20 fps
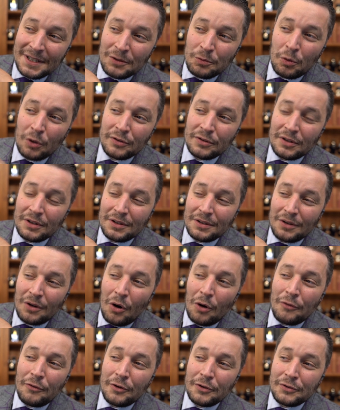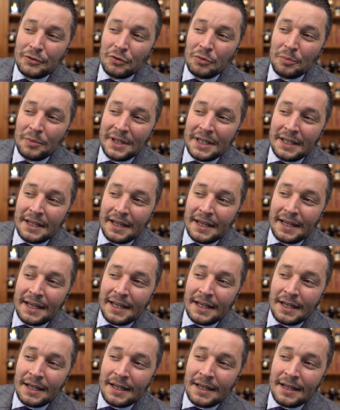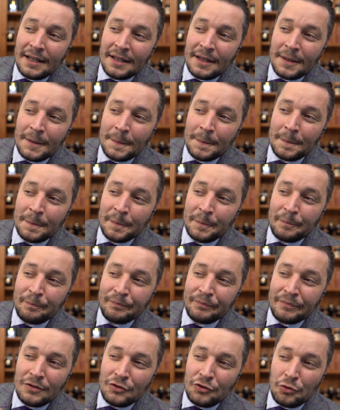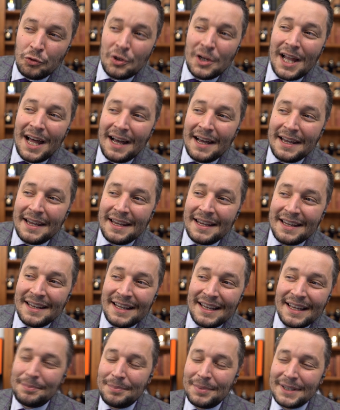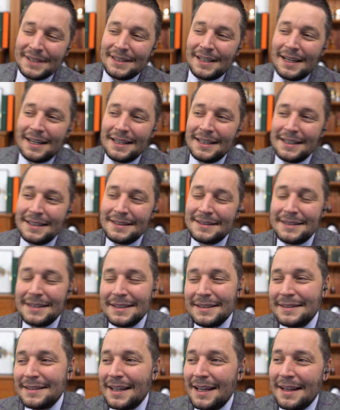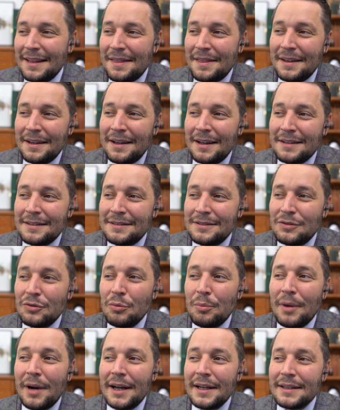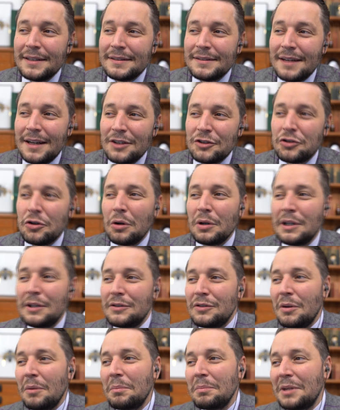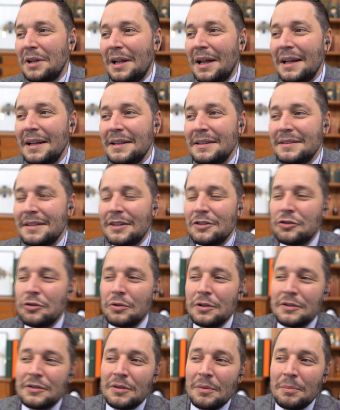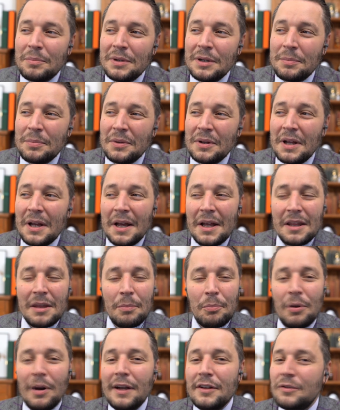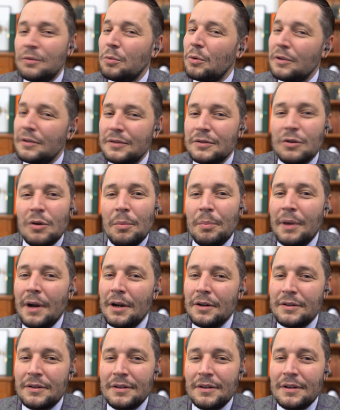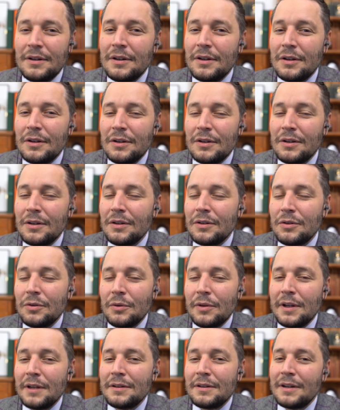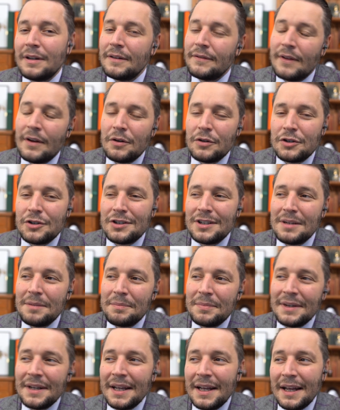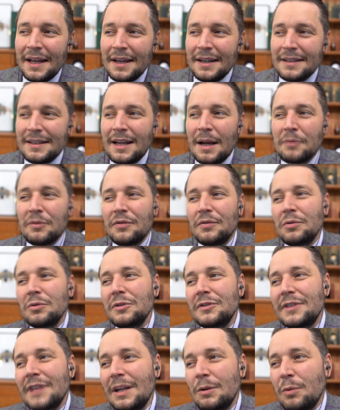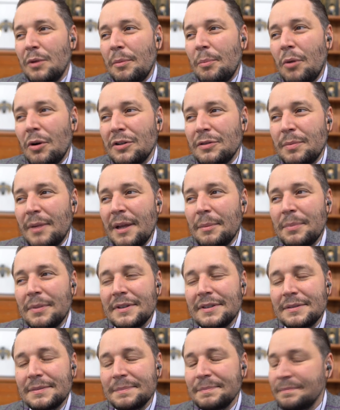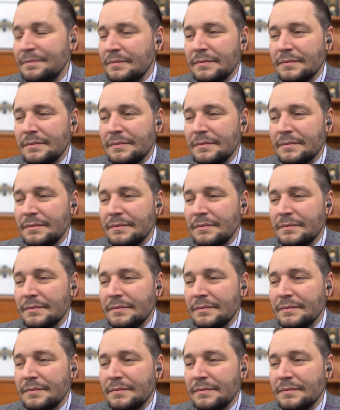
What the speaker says: It was offered to me in July, but I didn't have the guts to buy it. I showed it some clients, I showed it some people. The price was, compared to the internet, very cheap. It comes full set with box papers.